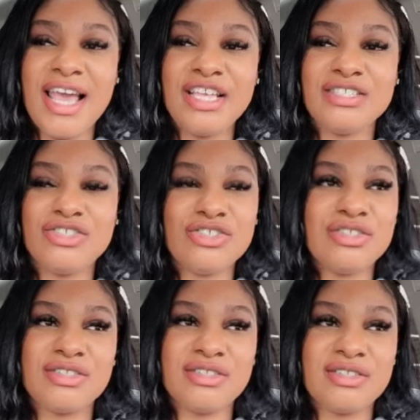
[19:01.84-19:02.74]
it's
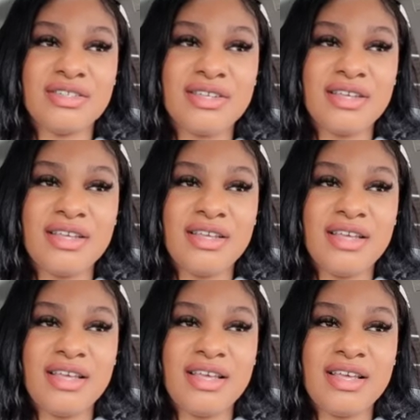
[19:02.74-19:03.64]
just,
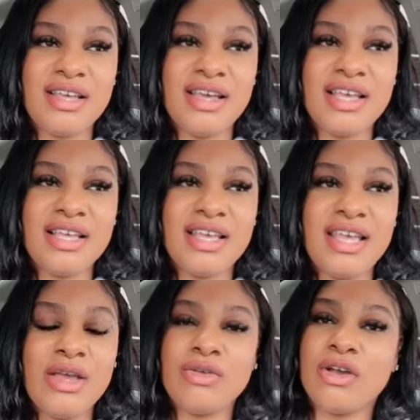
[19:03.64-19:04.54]

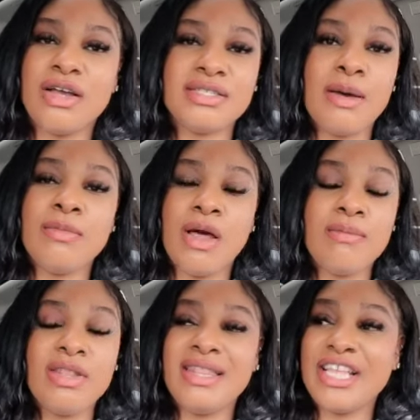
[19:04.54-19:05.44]
it, guys, I'm,
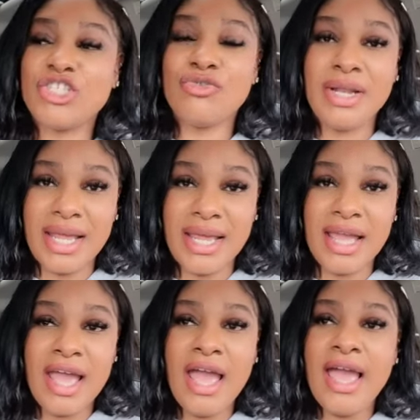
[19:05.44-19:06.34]
I'm literally,
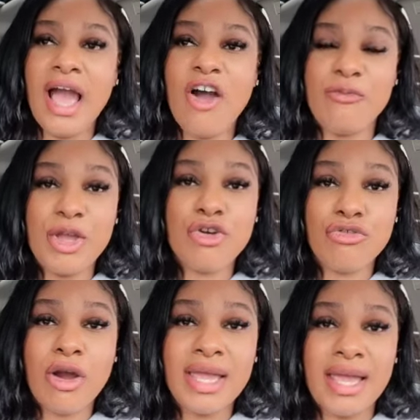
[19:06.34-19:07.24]
I've been
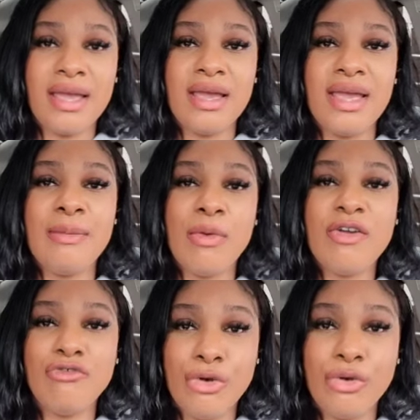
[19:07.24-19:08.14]
crying in my
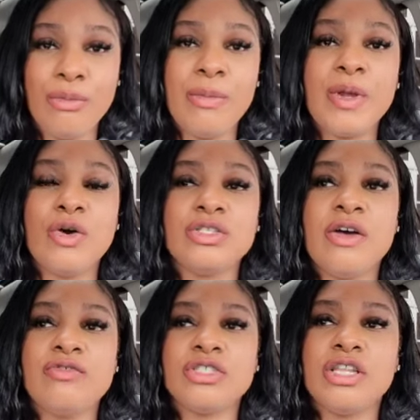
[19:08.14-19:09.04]
room because
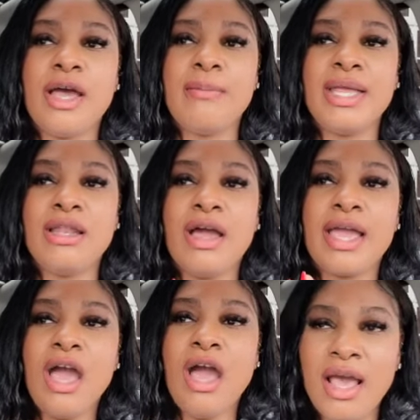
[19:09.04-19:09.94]
I've just like been like,
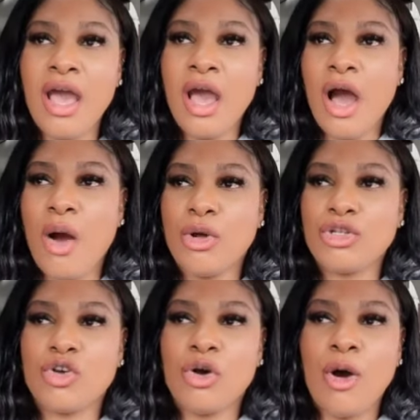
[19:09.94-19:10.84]
I
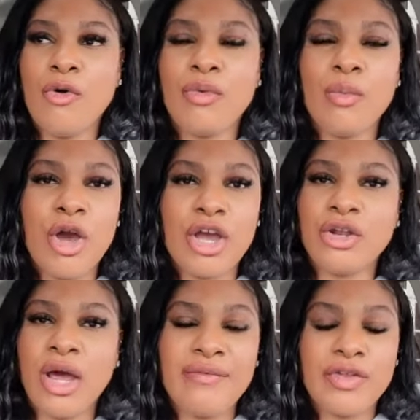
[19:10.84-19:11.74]
want to come home from work
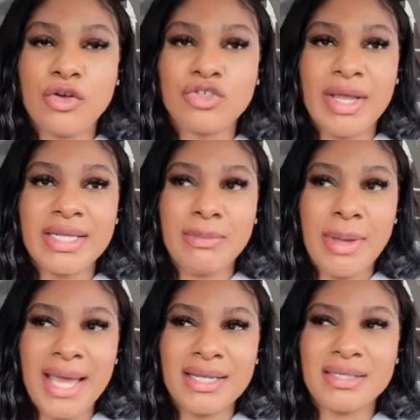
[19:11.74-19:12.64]
and not have to go straight to
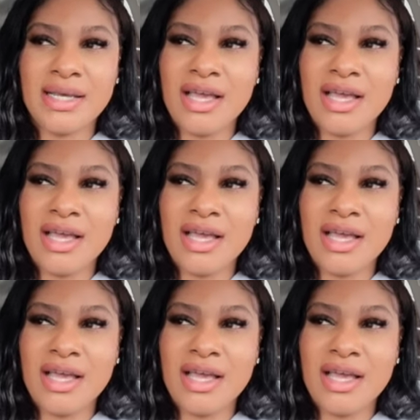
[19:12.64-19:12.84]
bed.